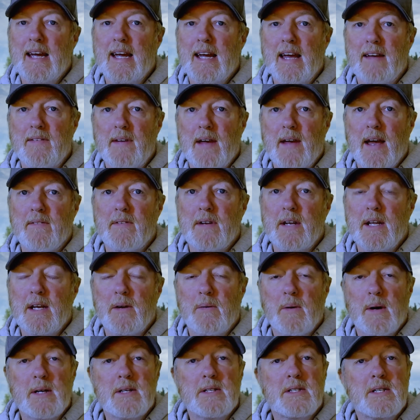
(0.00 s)
If you have any
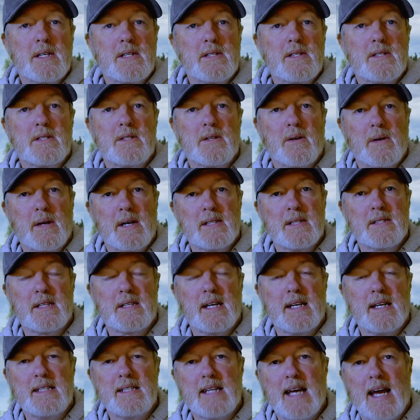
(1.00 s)
questions, don't
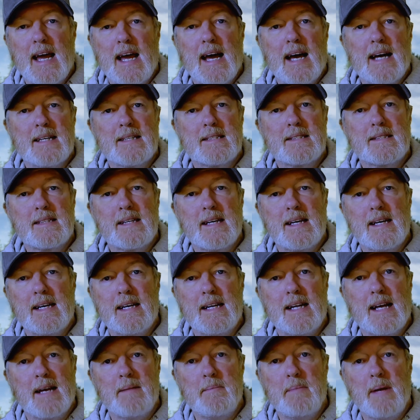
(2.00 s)
hesitate to ask,
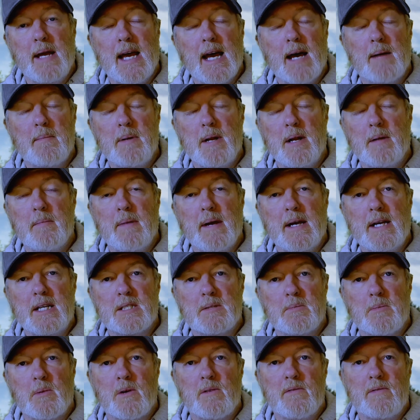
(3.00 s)
and I'd be happy to make
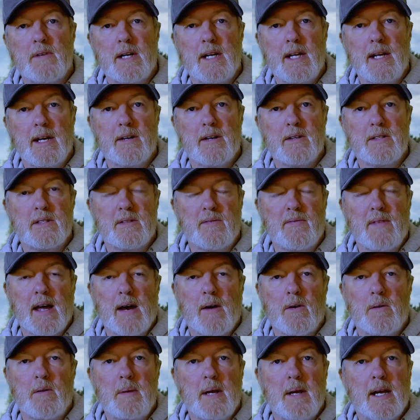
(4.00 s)
some more videos if
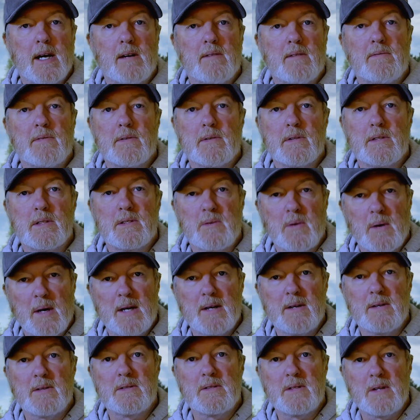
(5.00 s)
that would be helpful as
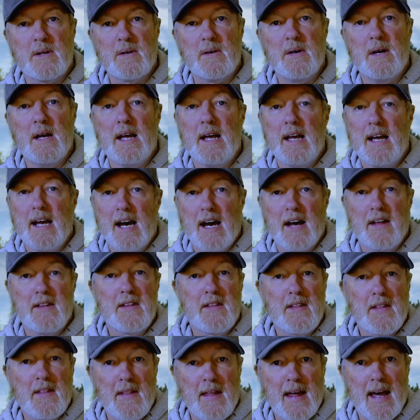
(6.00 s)
well. So
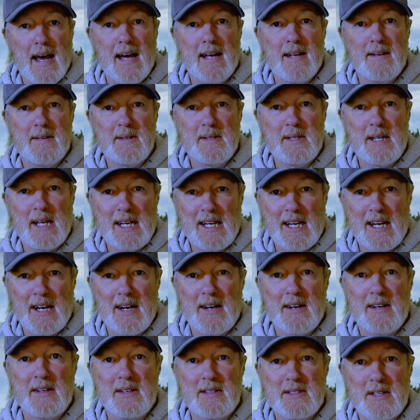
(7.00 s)
other than that, take
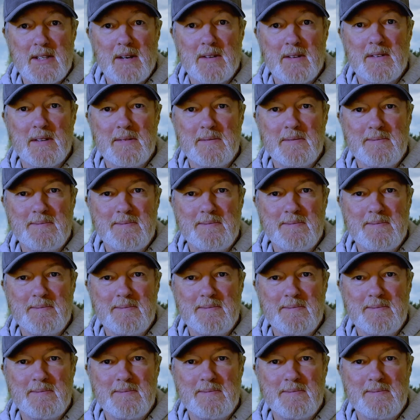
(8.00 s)
care of yourself.